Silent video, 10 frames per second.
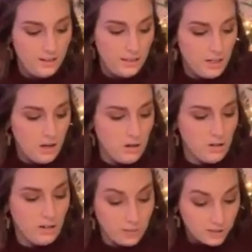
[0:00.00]
you know,
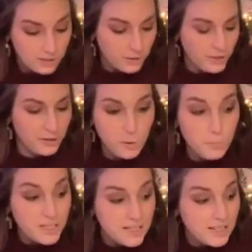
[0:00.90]
you're like, when you're so
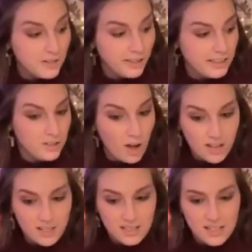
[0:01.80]
busy, you're like
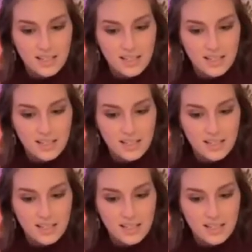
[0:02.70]
exhausted.